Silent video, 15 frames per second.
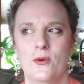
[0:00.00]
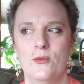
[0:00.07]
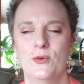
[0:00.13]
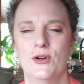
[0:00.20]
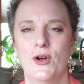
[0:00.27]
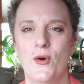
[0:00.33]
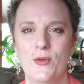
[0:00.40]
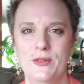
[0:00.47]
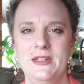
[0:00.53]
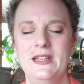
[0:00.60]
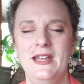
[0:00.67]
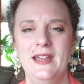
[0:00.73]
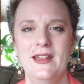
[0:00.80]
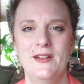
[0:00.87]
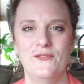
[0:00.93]
we're
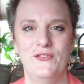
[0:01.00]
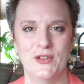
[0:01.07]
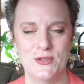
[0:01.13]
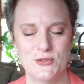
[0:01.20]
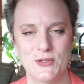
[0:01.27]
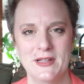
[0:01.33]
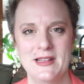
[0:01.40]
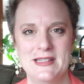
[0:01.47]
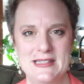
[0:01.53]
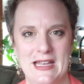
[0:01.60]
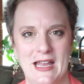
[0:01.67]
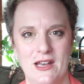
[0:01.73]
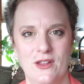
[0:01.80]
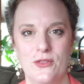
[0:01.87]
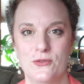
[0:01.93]
only filtering the
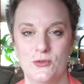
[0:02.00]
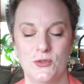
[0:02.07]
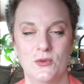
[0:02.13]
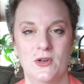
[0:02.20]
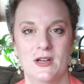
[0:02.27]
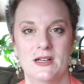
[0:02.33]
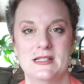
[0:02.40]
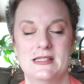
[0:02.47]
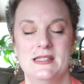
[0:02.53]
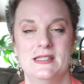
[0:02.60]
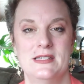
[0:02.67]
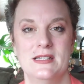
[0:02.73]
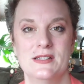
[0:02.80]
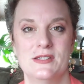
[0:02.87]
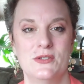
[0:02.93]
data through our
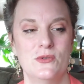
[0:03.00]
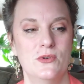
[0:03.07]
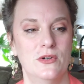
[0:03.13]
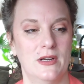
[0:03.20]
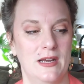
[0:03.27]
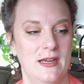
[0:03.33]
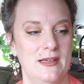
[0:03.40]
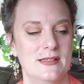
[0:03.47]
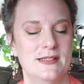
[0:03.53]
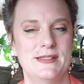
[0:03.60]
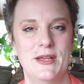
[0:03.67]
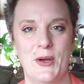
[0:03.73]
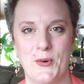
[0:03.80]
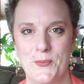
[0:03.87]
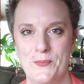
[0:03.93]
existing story.
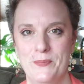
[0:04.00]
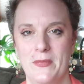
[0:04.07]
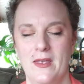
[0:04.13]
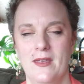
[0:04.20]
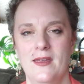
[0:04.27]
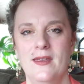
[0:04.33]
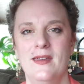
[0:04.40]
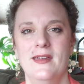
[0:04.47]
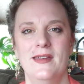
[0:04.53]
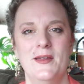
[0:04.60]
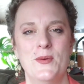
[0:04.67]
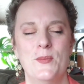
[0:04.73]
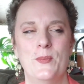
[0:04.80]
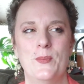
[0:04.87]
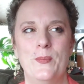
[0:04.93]
So,
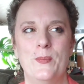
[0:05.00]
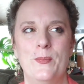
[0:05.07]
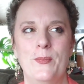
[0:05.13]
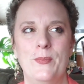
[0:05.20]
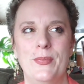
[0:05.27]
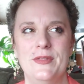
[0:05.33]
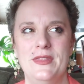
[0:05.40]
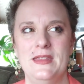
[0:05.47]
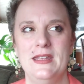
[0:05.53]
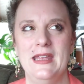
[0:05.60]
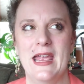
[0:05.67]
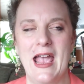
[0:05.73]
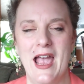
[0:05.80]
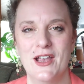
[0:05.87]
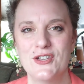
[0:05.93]
but
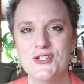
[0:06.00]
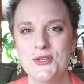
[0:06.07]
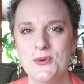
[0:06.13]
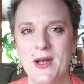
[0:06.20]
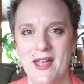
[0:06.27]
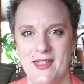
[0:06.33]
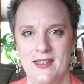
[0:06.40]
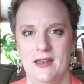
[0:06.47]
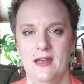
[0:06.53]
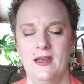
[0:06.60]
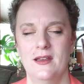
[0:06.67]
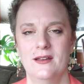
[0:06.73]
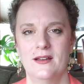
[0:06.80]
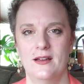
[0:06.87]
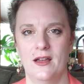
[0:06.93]
the
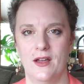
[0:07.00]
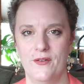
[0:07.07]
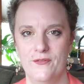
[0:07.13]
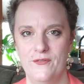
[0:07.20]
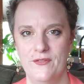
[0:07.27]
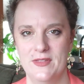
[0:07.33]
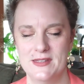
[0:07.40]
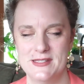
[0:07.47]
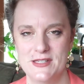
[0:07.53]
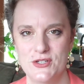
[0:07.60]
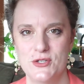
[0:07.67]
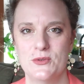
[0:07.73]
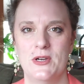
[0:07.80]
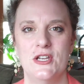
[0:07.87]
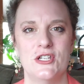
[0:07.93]
actuality of the
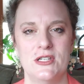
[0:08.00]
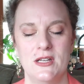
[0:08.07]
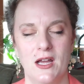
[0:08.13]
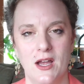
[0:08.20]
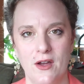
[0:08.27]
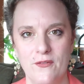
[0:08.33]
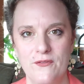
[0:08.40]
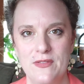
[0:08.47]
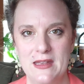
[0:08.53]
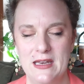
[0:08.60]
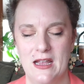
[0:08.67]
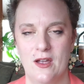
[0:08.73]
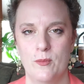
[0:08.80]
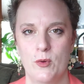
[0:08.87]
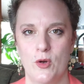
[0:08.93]
situation, of the
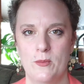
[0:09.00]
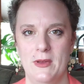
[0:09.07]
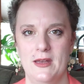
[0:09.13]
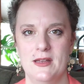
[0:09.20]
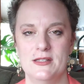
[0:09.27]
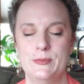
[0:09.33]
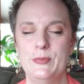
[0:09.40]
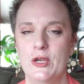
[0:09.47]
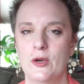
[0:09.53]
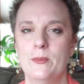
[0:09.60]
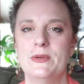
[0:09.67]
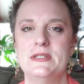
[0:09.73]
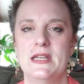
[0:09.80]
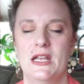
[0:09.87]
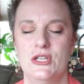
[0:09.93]
now moment, is pure
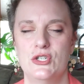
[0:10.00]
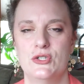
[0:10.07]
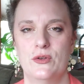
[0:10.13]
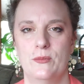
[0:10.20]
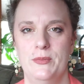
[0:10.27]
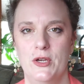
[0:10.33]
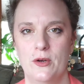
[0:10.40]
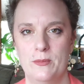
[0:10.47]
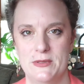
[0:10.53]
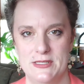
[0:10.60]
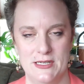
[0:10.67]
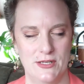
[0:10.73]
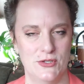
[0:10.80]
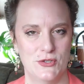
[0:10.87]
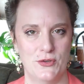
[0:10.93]
potential, pure
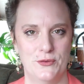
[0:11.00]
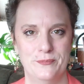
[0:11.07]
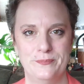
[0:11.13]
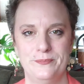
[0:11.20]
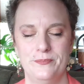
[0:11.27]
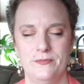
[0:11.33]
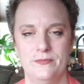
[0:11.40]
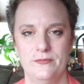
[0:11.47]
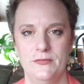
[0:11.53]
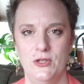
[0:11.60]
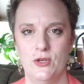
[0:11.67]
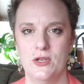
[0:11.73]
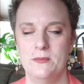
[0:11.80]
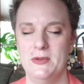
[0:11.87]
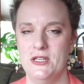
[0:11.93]
potential.
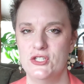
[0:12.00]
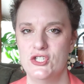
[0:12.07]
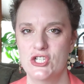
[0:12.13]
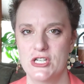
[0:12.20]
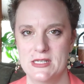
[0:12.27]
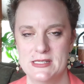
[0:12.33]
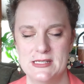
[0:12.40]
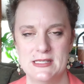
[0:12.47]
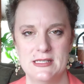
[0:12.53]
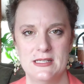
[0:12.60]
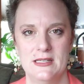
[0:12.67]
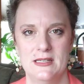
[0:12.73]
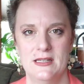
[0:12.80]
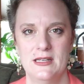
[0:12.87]
You can be just,